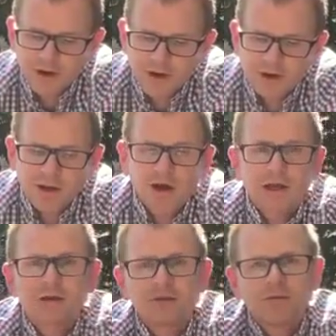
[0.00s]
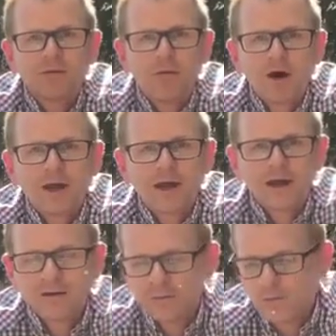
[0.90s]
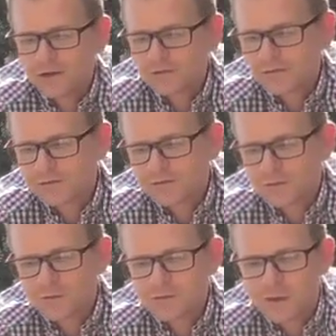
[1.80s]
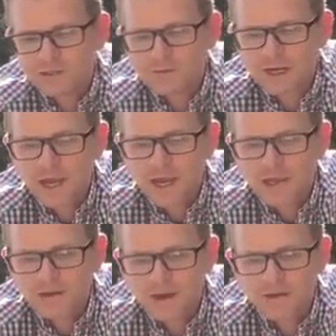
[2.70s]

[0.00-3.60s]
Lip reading: Unlike my small specimen here,